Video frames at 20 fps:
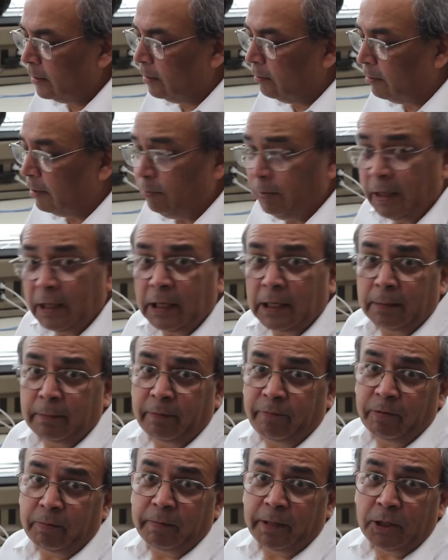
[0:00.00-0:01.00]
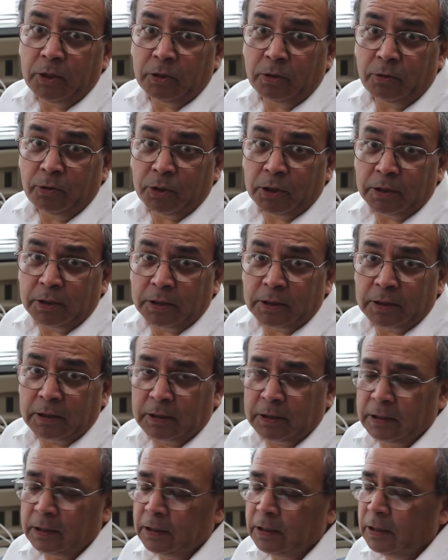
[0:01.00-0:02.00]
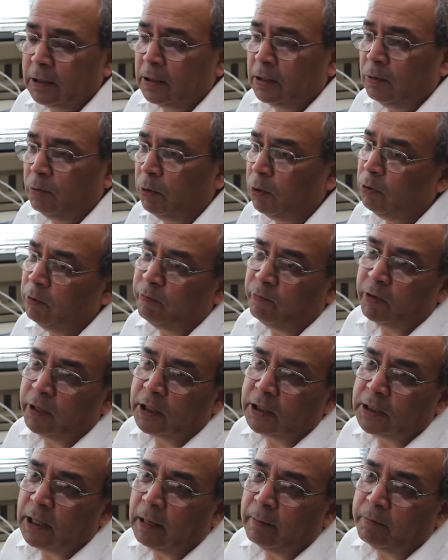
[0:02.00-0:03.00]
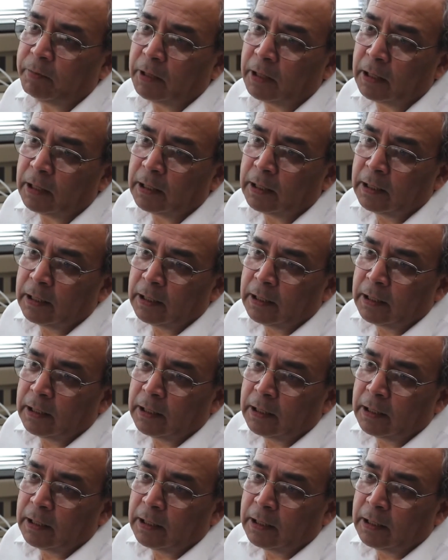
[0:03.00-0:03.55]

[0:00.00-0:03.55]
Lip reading: Well, we can come up with many solutions. We could, for example,